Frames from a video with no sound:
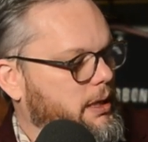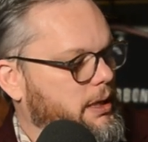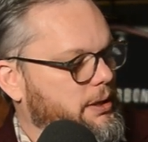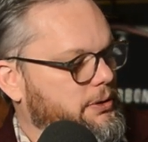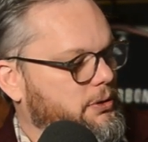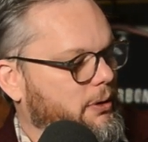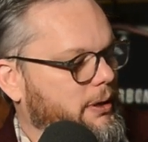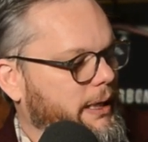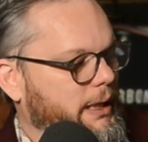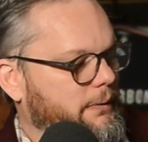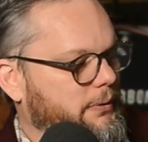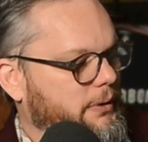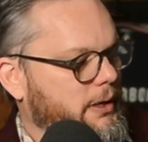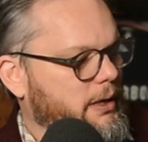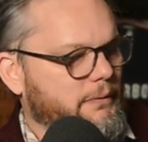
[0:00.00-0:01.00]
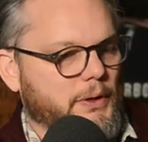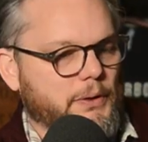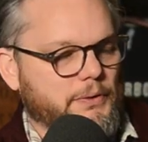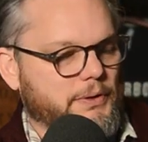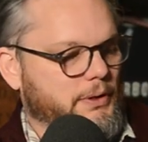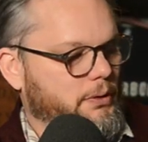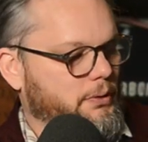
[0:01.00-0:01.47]
join in for
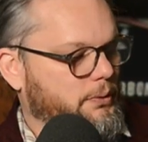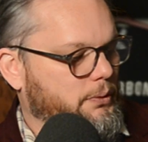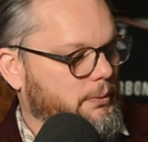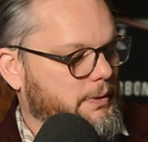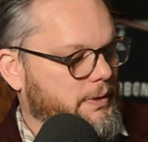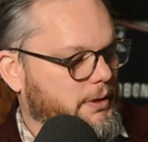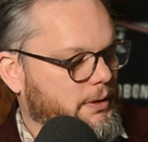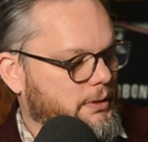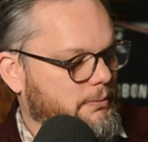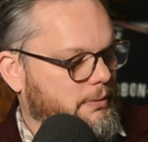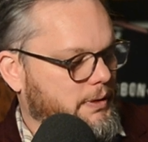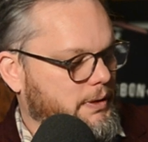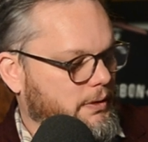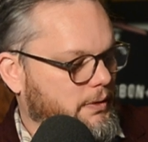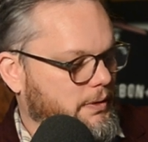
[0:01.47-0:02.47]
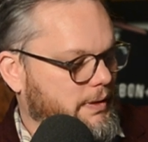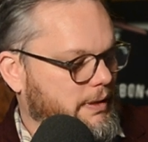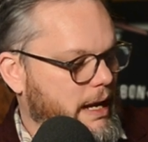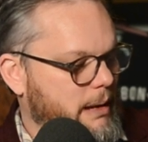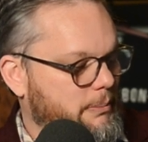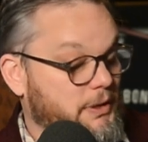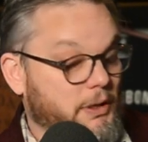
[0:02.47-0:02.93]
interviews. So it's a it's a good
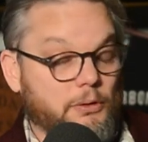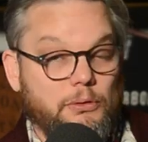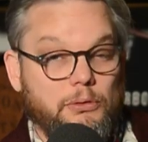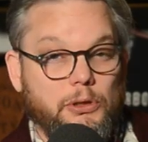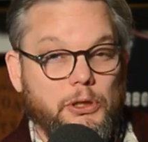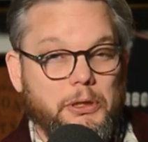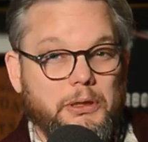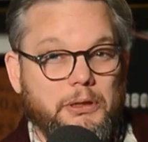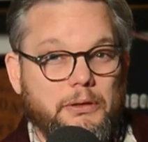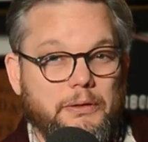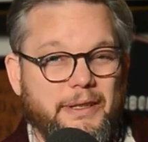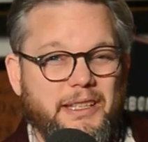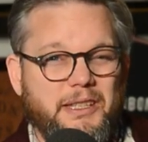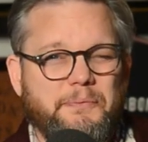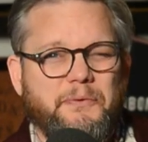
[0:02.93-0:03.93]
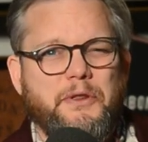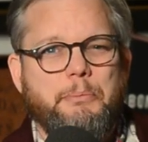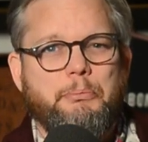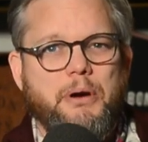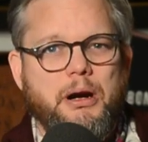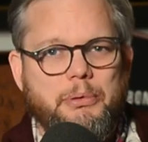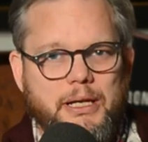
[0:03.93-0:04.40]
time. So you'll learn. You, it's for the
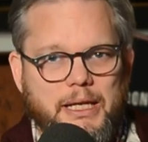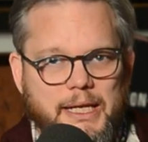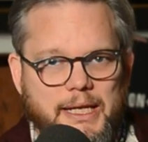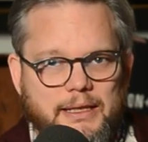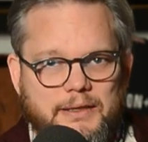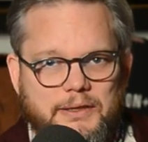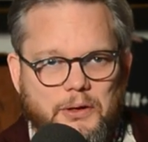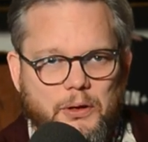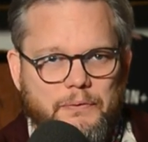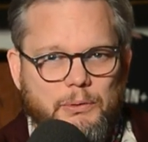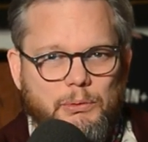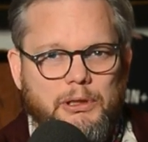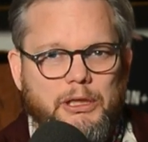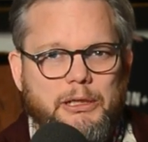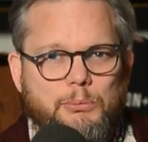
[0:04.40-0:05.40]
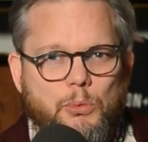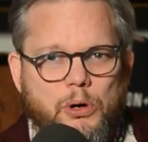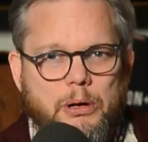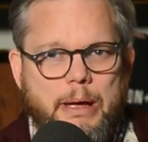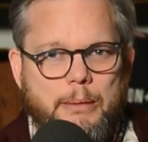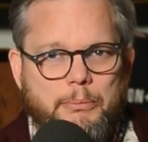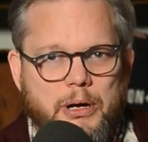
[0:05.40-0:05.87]
bourbon geeks. So if you want to learn more
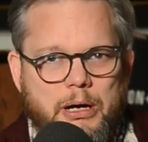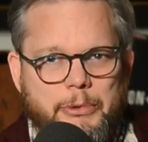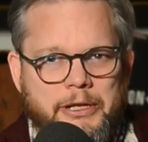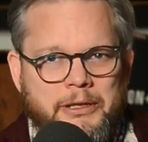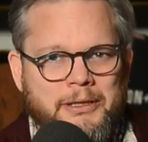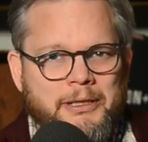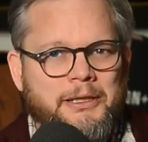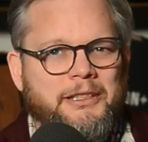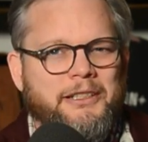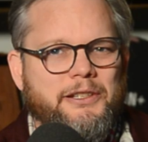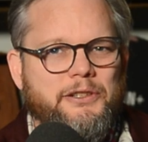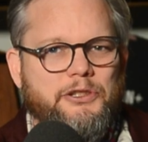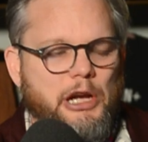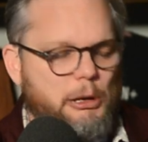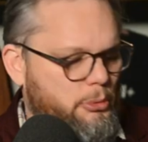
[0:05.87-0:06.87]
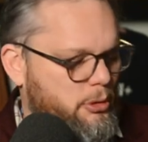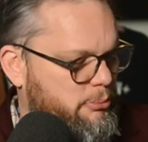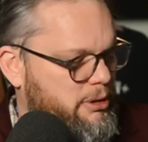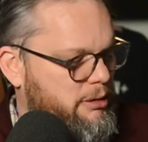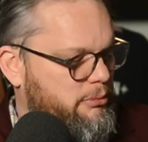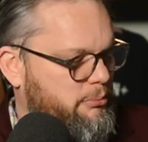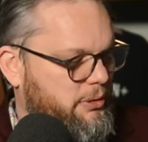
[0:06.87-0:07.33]
about bourbon, jump on
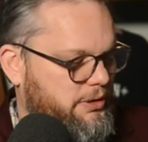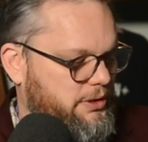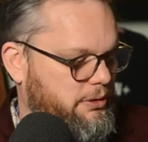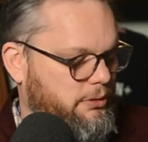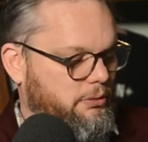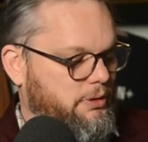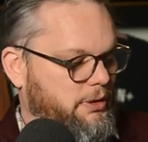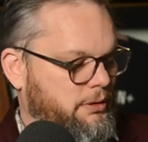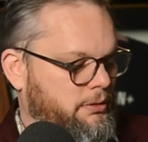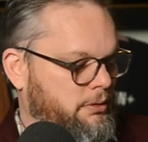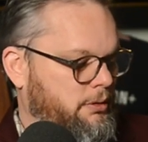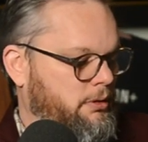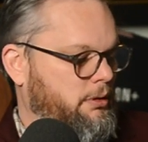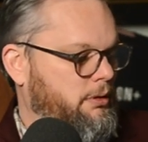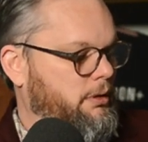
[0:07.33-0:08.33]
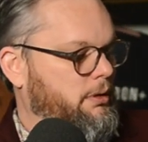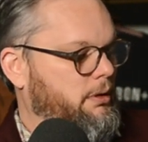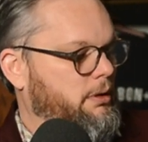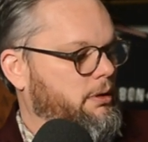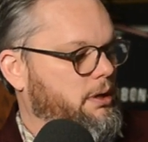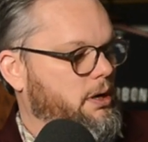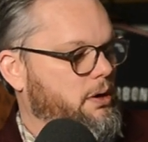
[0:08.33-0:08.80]
Bourbon Pursuit.
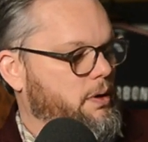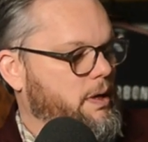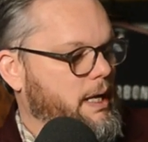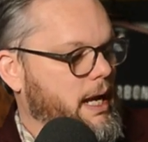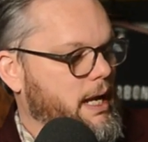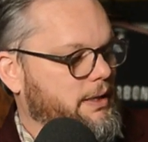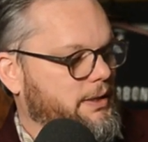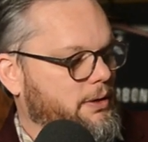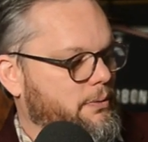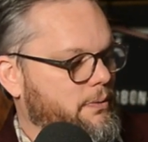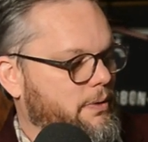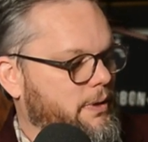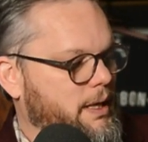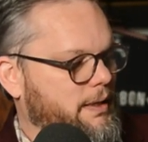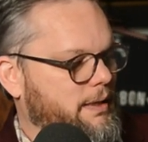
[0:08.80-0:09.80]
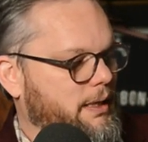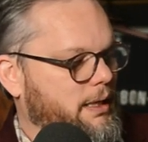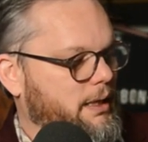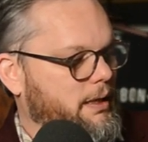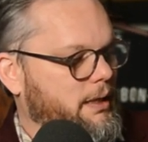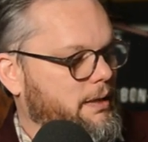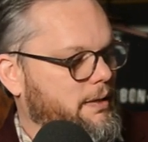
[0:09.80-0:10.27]
Okay, so this
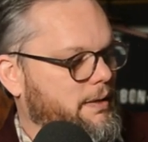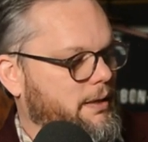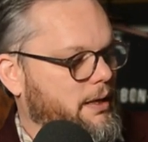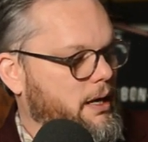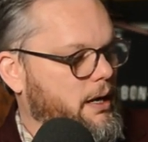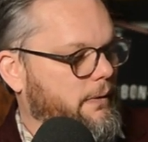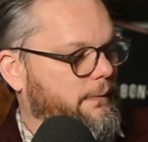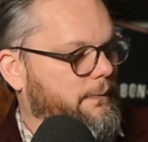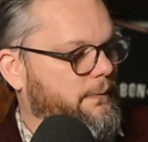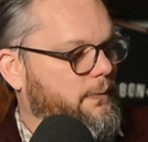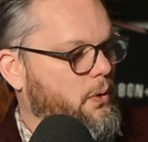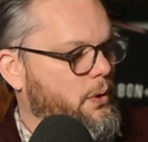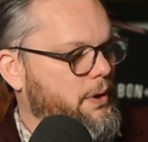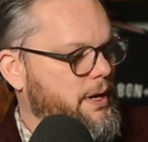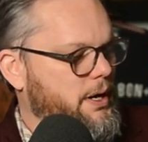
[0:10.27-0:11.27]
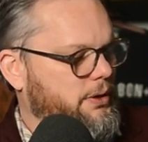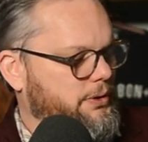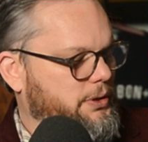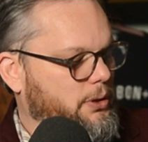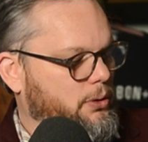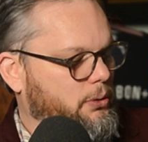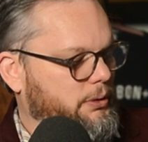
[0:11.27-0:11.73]
is uh, four years
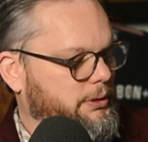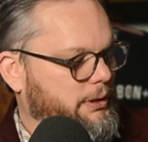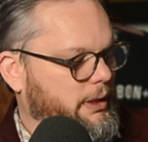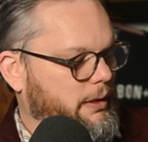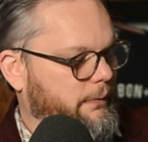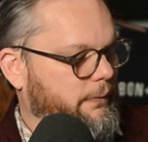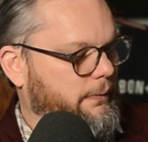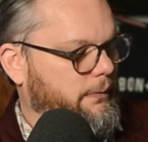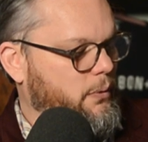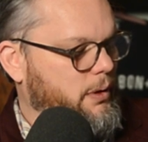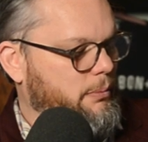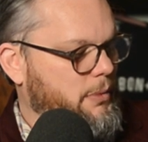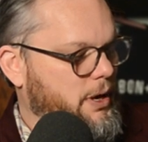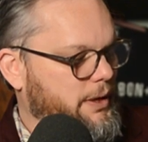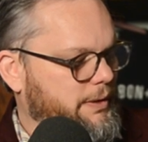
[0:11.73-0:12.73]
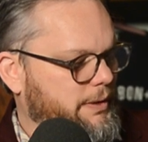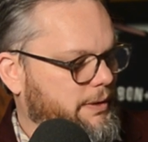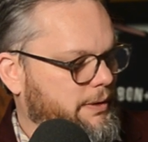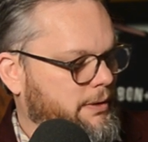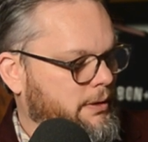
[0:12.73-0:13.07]
old and four months,